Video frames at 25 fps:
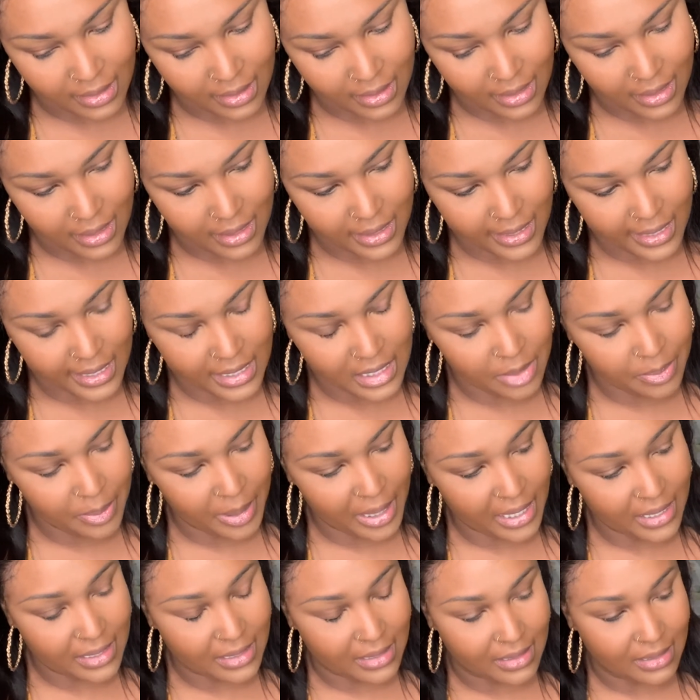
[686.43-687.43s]
nice
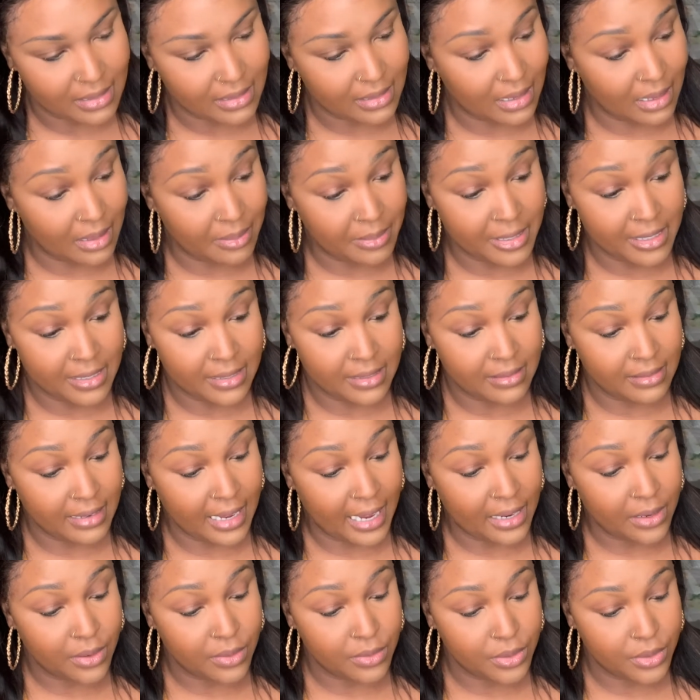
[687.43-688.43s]
palette. I mean, I
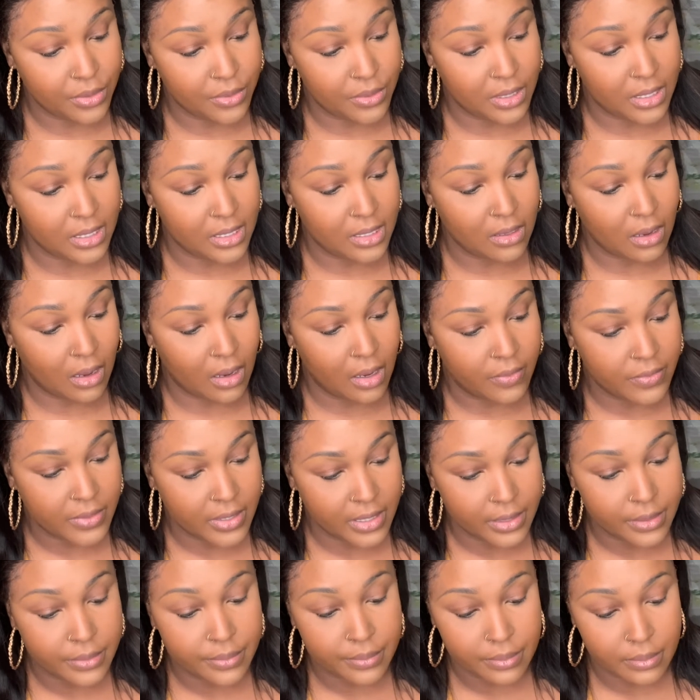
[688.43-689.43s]
don't use it as
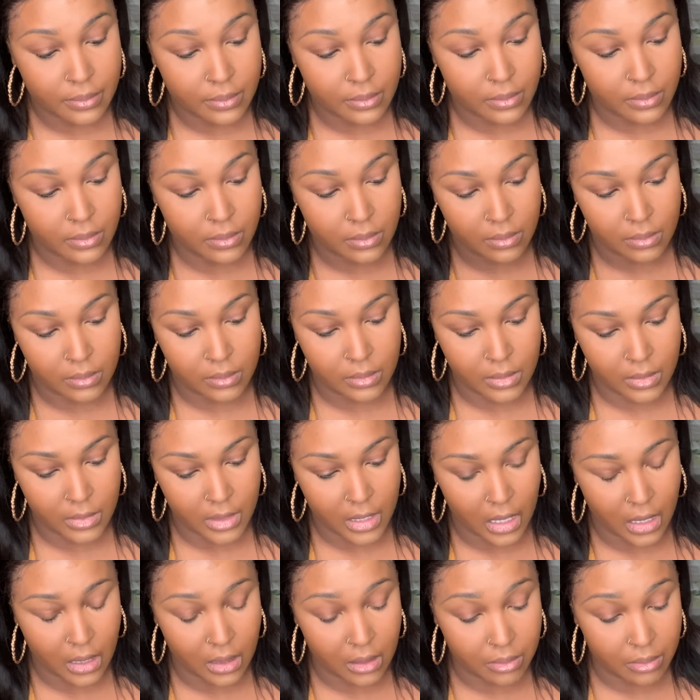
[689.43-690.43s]
often,
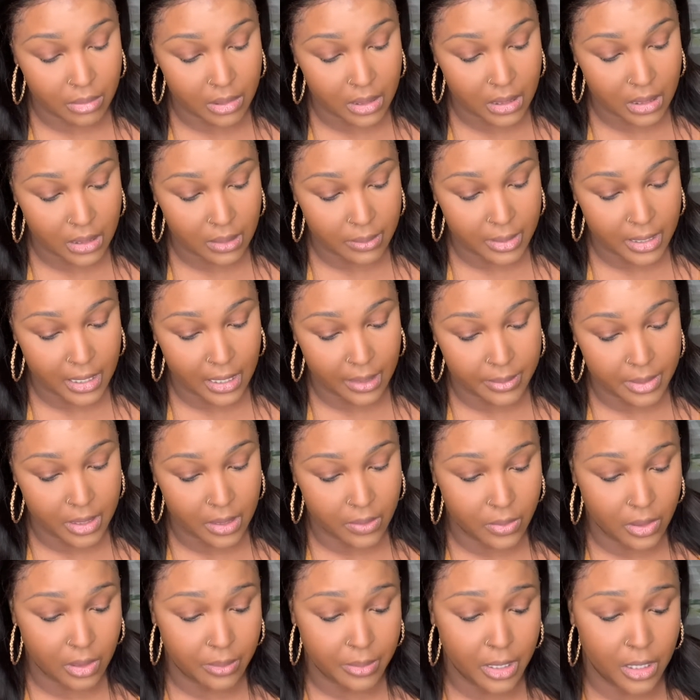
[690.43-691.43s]
but sometimes I
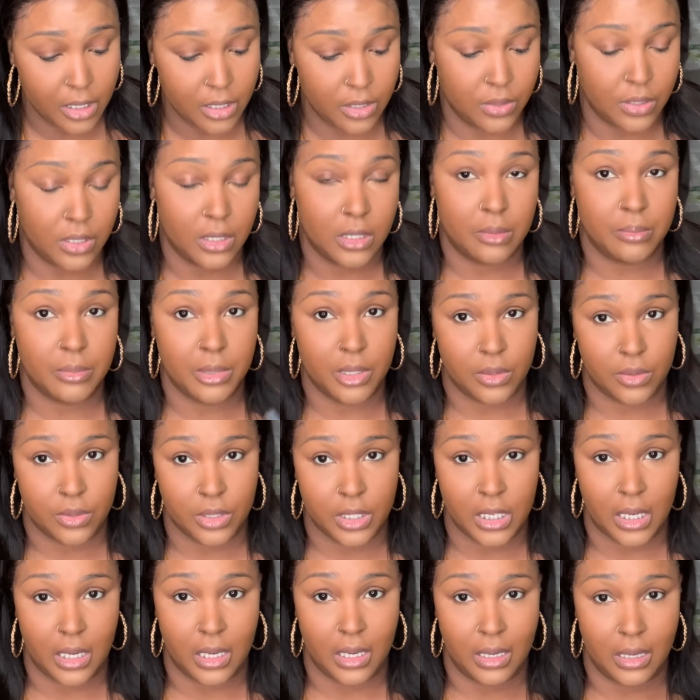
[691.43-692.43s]
will. I'm gonna use this middle
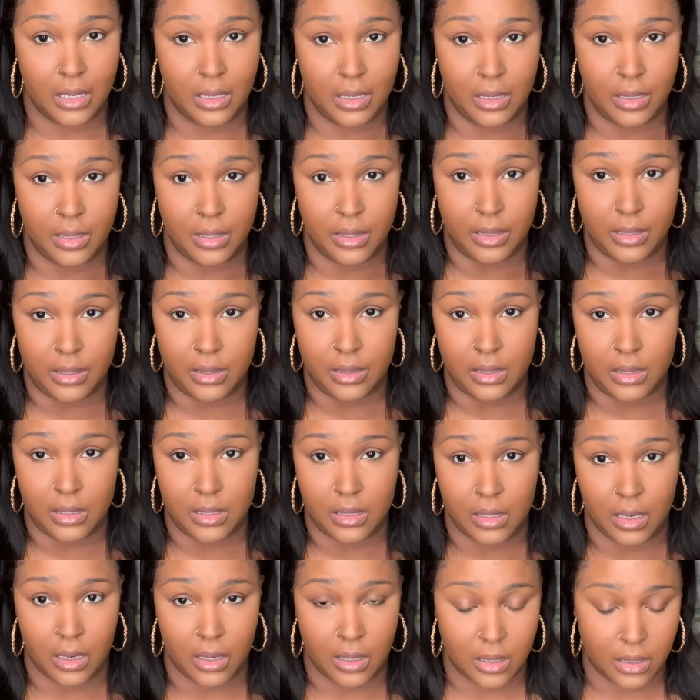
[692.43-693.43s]
shade here, just
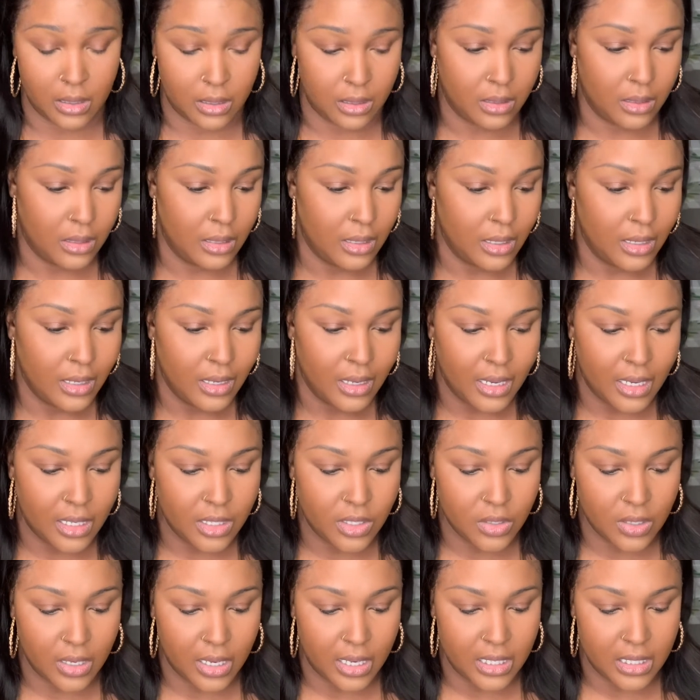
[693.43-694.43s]
dark. As you
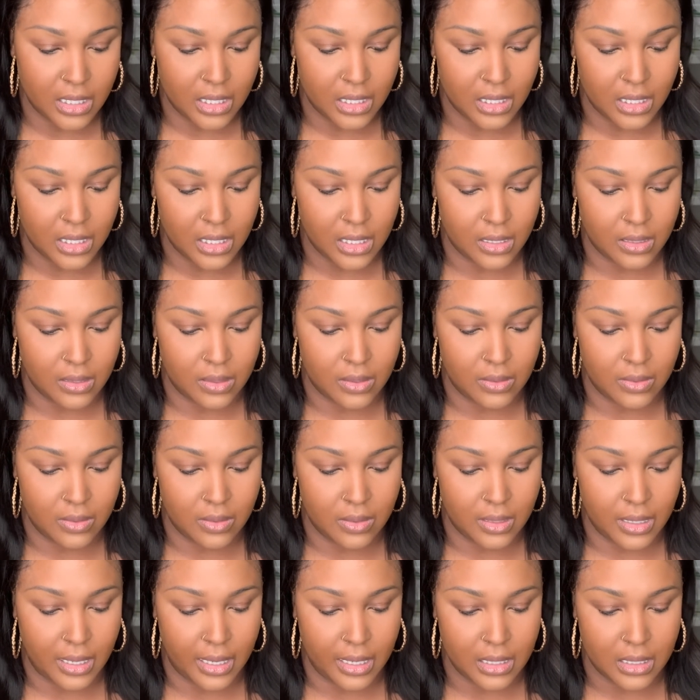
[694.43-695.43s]
guys can tell,
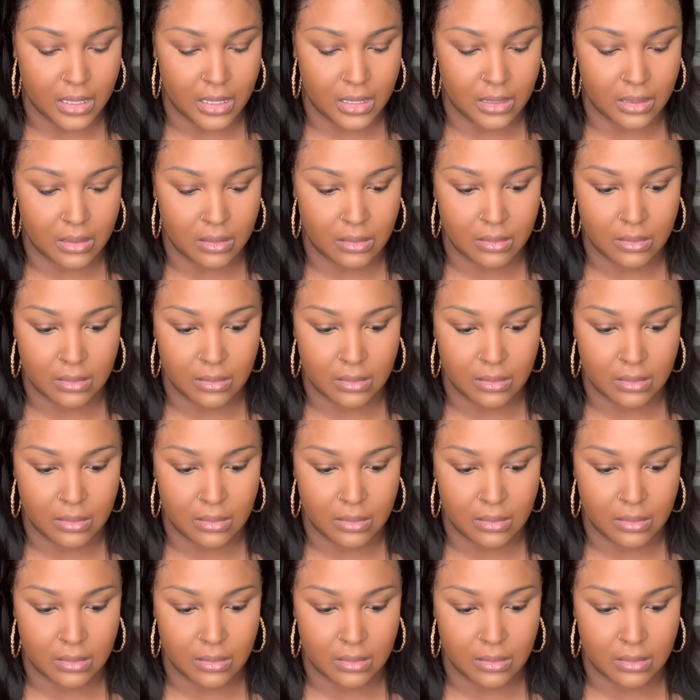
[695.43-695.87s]
like, the